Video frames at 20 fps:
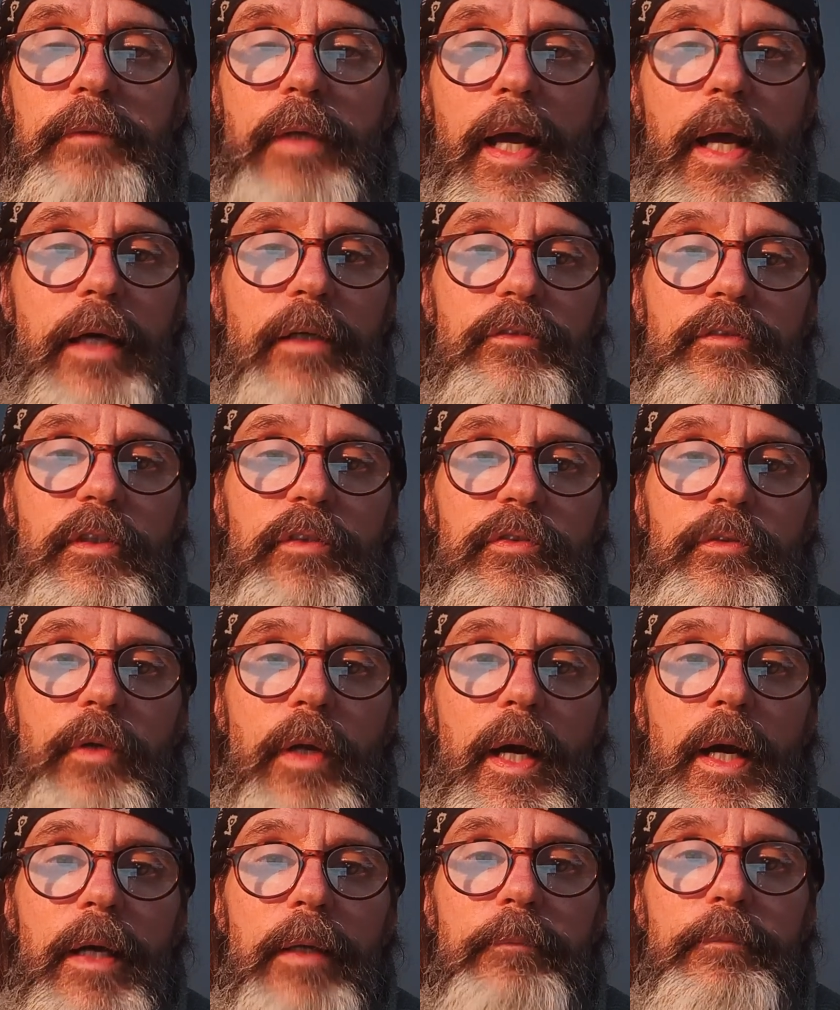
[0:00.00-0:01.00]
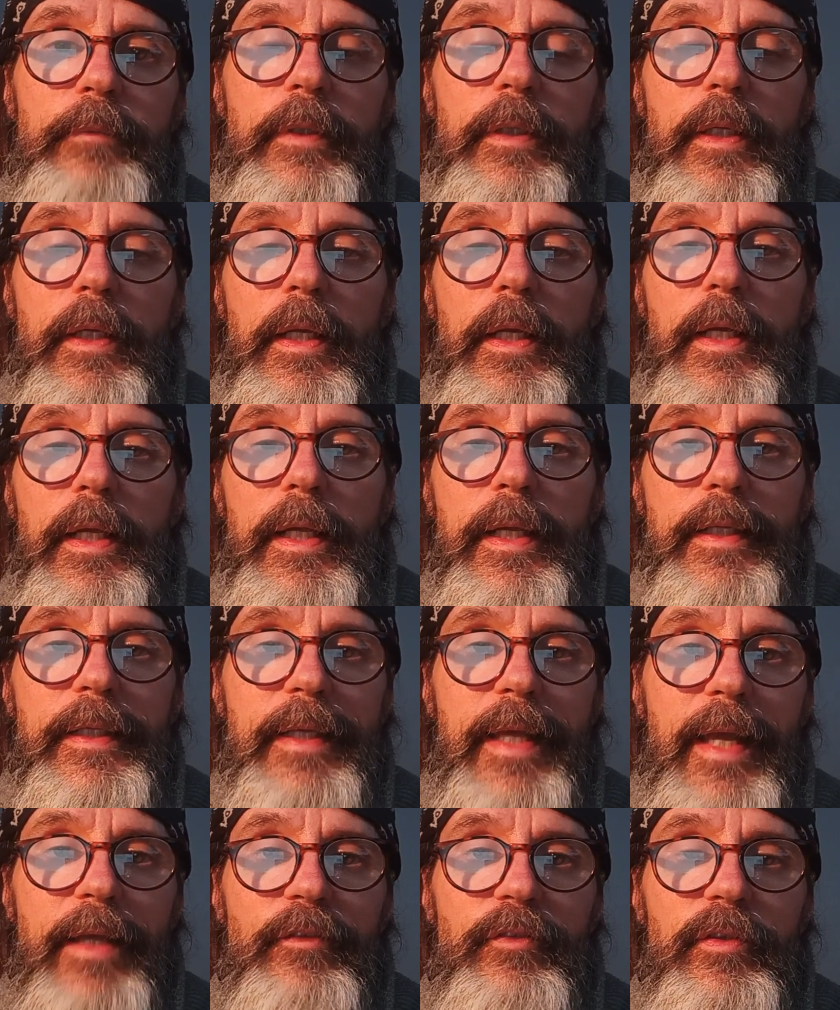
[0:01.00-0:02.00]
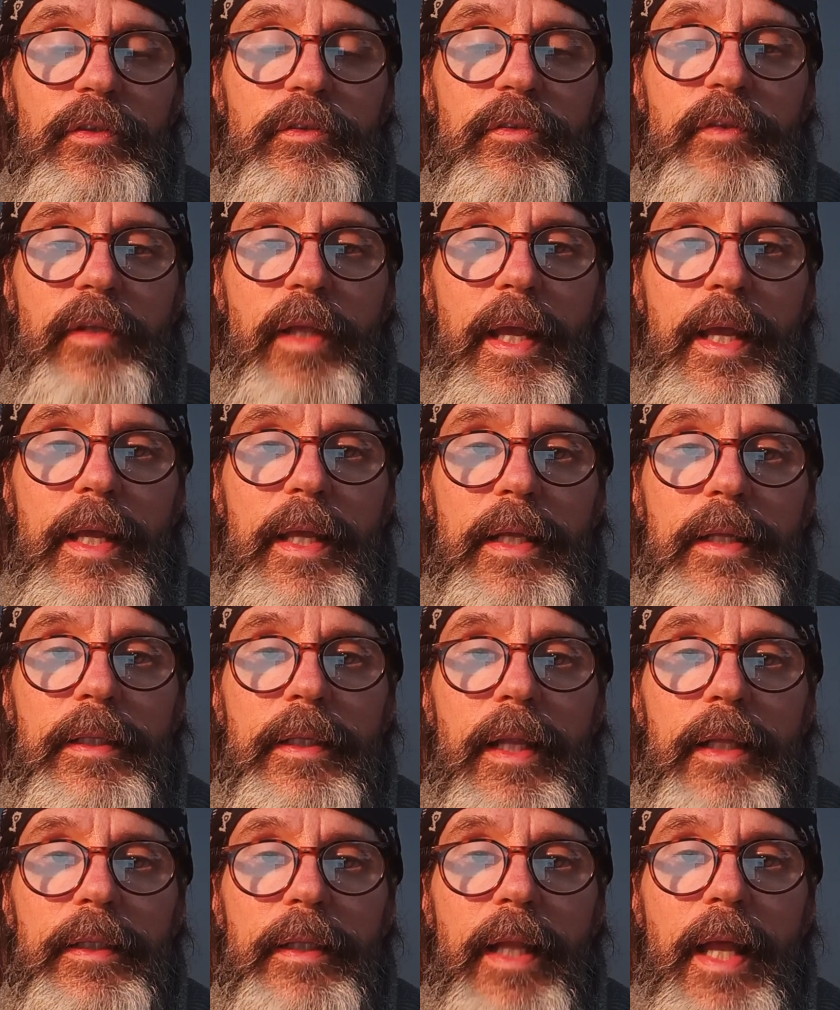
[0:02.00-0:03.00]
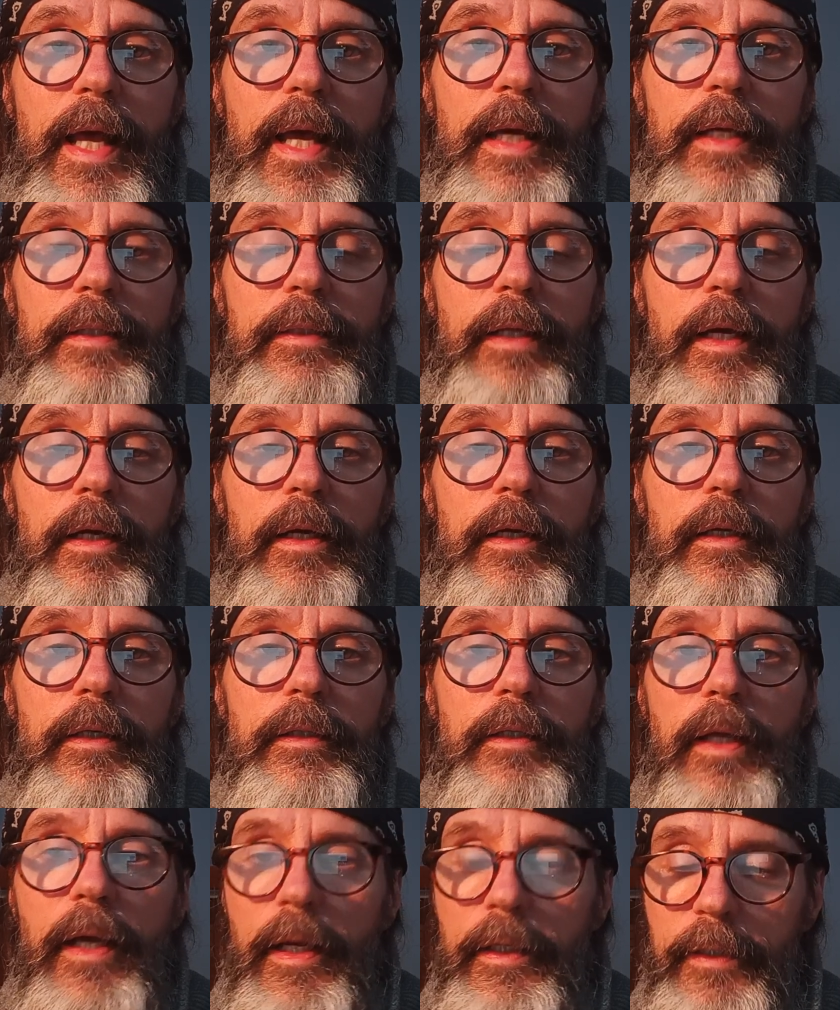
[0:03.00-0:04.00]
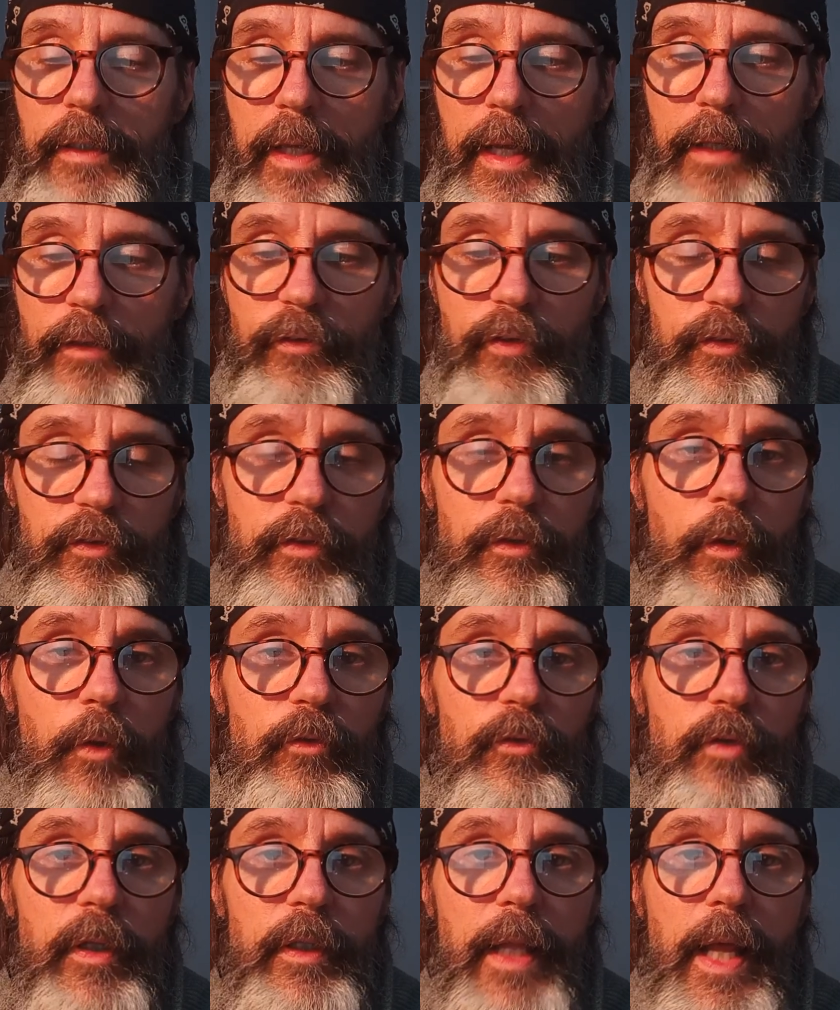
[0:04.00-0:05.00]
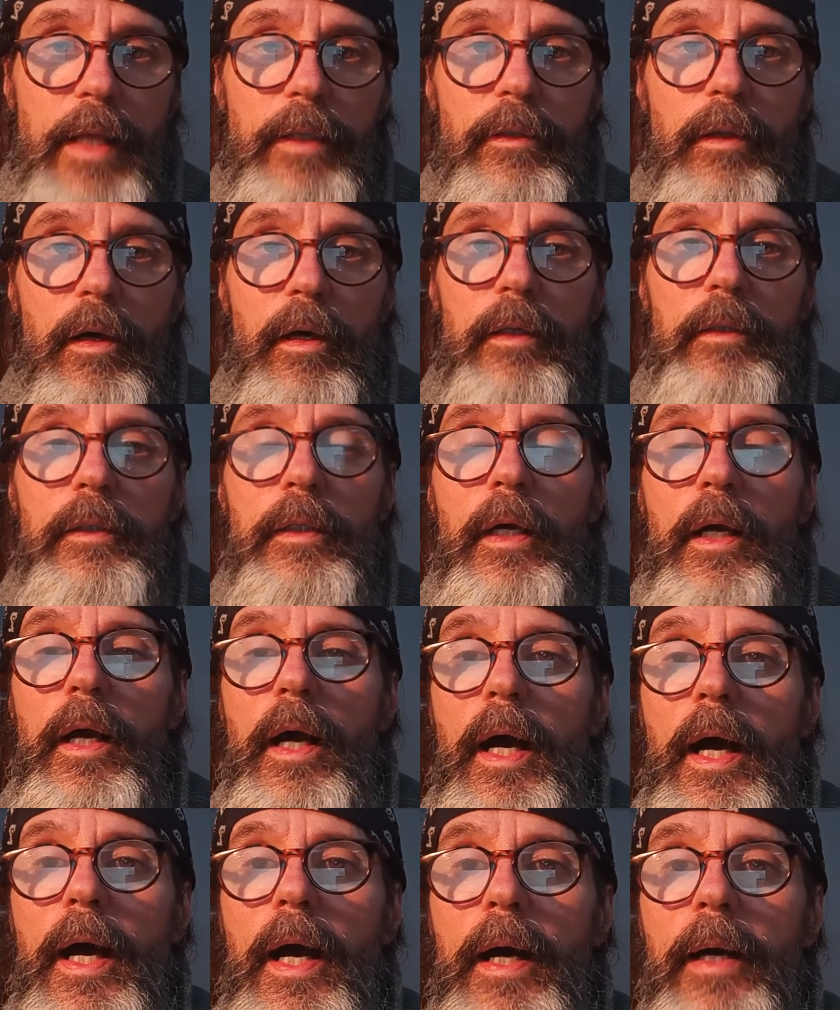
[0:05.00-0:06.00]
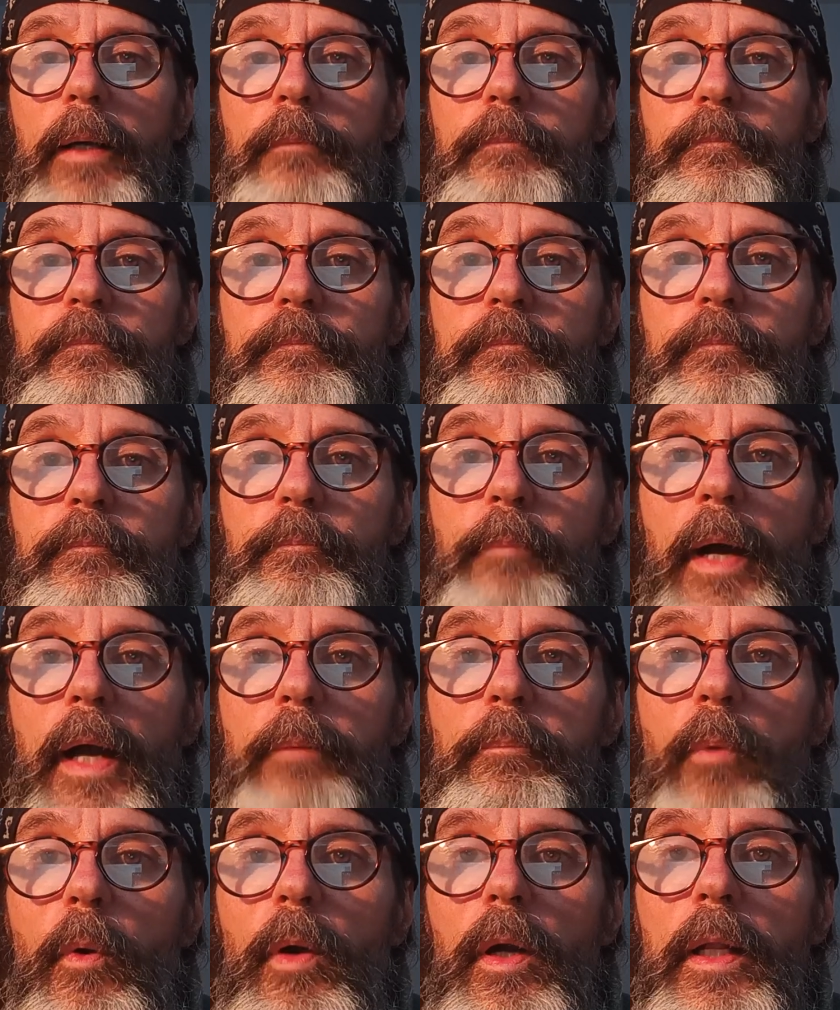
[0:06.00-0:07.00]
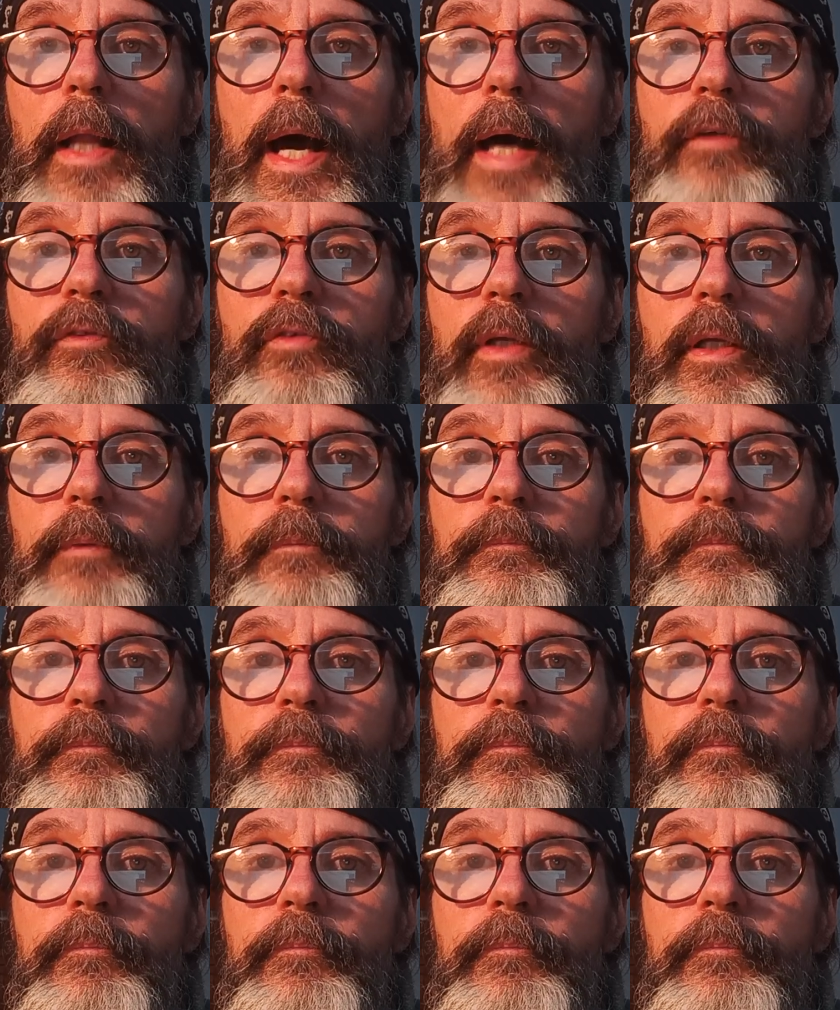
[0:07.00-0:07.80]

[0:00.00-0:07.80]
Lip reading: as described in cases in land or cases notes on land law by Boralaskin.